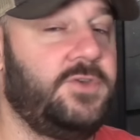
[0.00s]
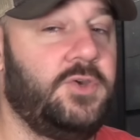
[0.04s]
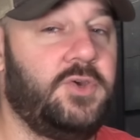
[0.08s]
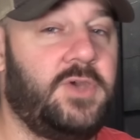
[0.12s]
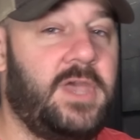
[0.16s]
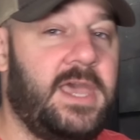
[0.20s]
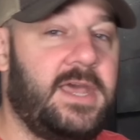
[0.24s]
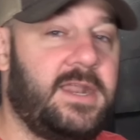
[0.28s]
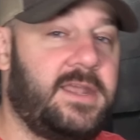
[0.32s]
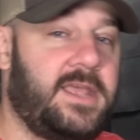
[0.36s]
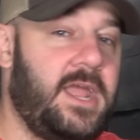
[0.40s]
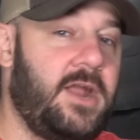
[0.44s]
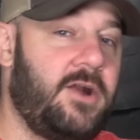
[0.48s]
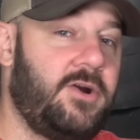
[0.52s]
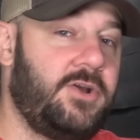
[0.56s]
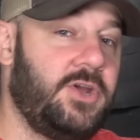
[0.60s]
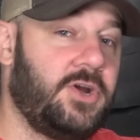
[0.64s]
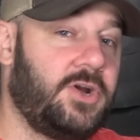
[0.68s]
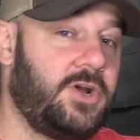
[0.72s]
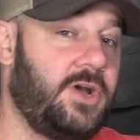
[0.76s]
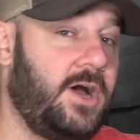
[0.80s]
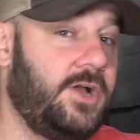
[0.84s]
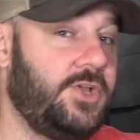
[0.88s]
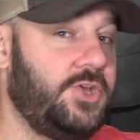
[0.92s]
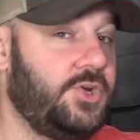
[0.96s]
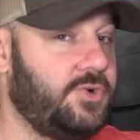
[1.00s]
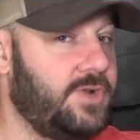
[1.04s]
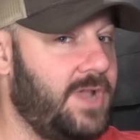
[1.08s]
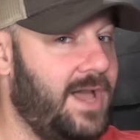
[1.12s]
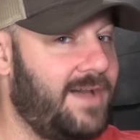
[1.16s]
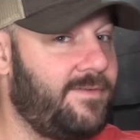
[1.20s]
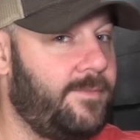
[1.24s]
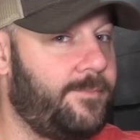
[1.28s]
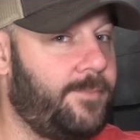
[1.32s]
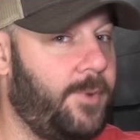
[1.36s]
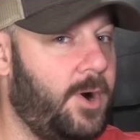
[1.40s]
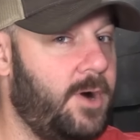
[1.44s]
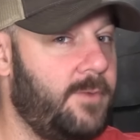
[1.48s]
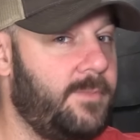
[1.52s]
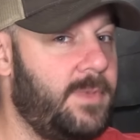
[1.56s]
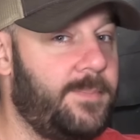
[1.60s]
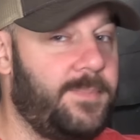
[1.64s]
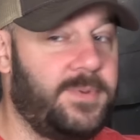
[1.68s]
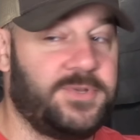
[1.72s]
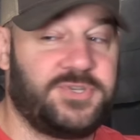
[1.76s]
You can't carry your gun. You can have a permit,